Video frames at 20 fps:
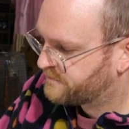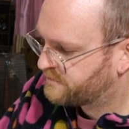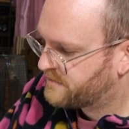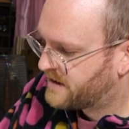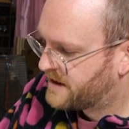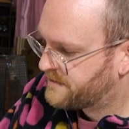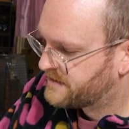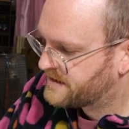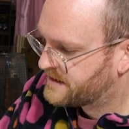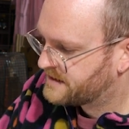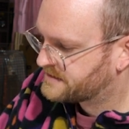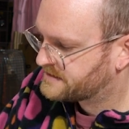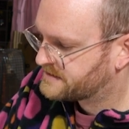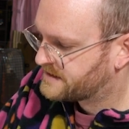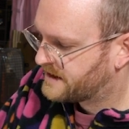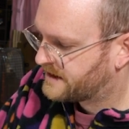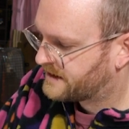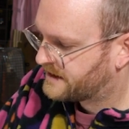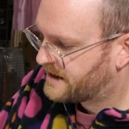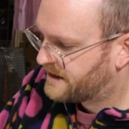Maybe there's
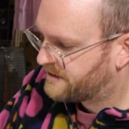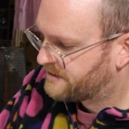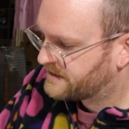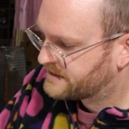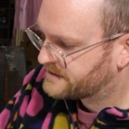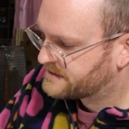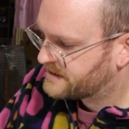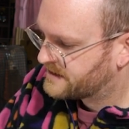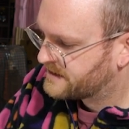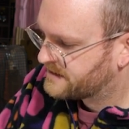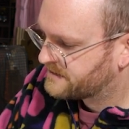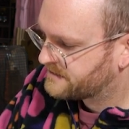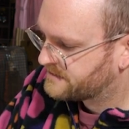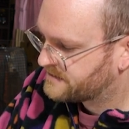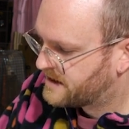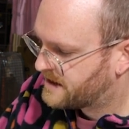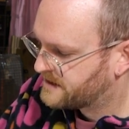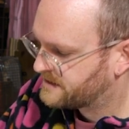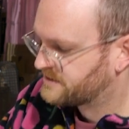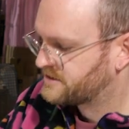that character
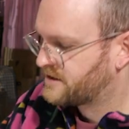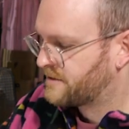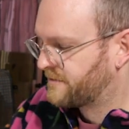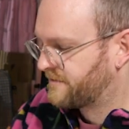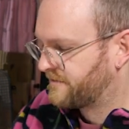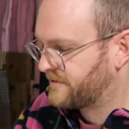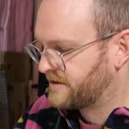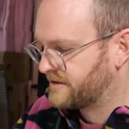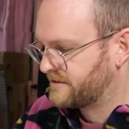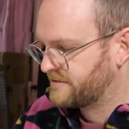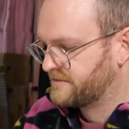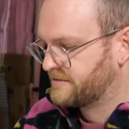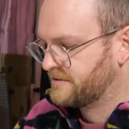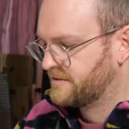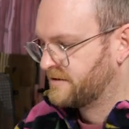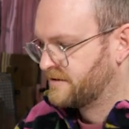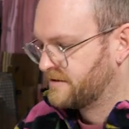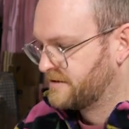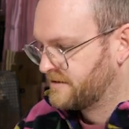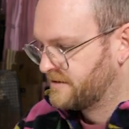at the top of it,
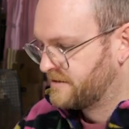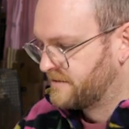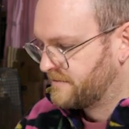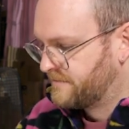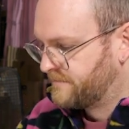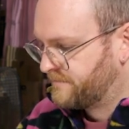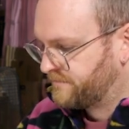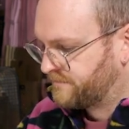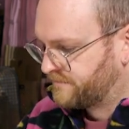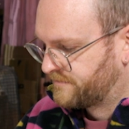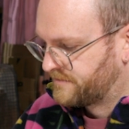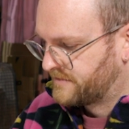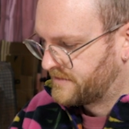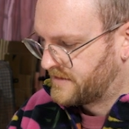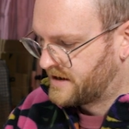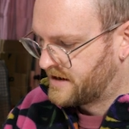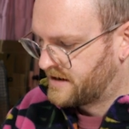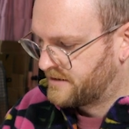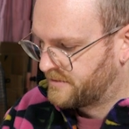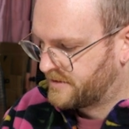
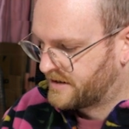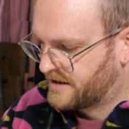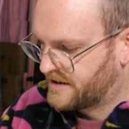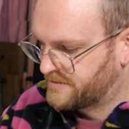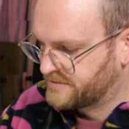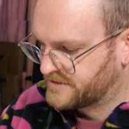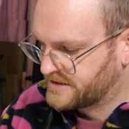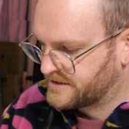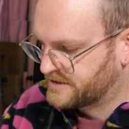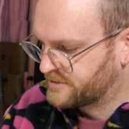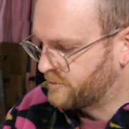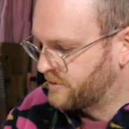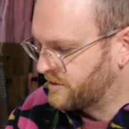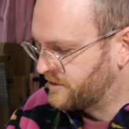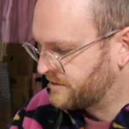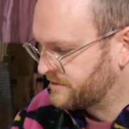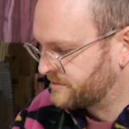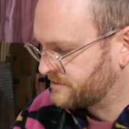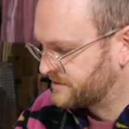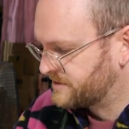and it becomes this
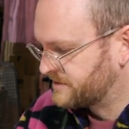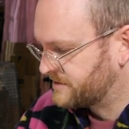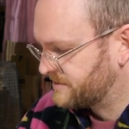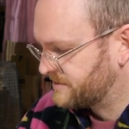world